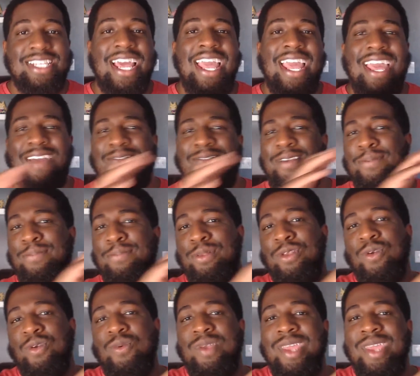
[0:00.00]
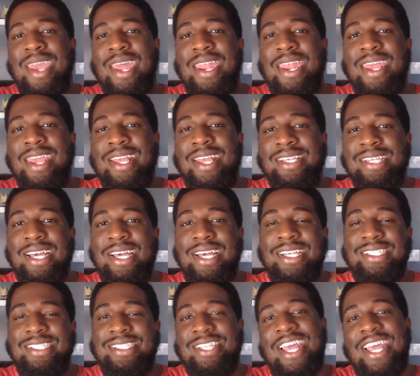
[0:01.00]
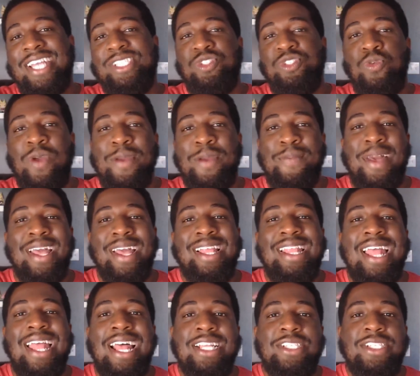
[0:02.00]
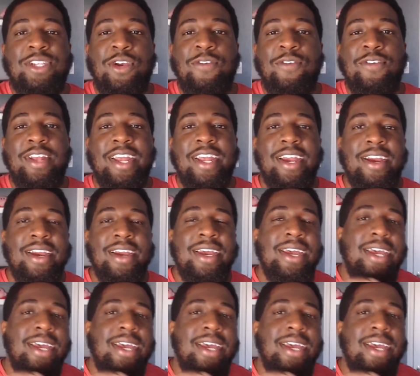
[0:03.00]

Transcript: I have a Blue Yeti stashed away in my closet over there.